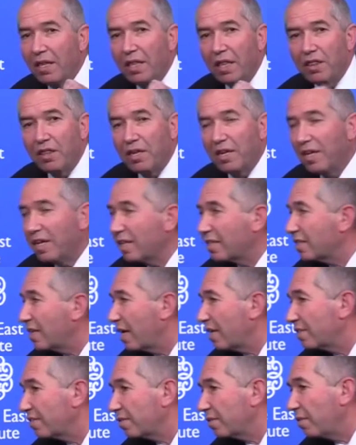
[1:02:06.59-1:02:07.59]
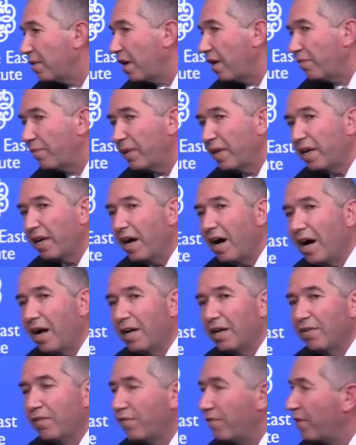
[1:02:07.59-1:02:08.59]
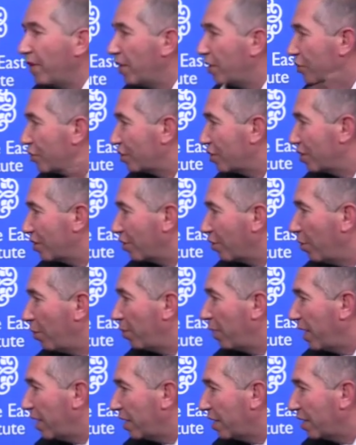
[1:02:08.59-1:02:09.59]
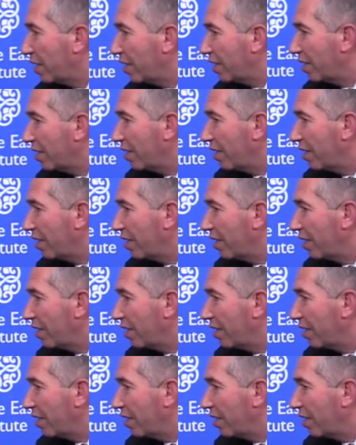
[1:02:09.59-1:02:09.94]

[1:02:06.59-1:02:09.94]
The three years has, have been gone, finished, completed.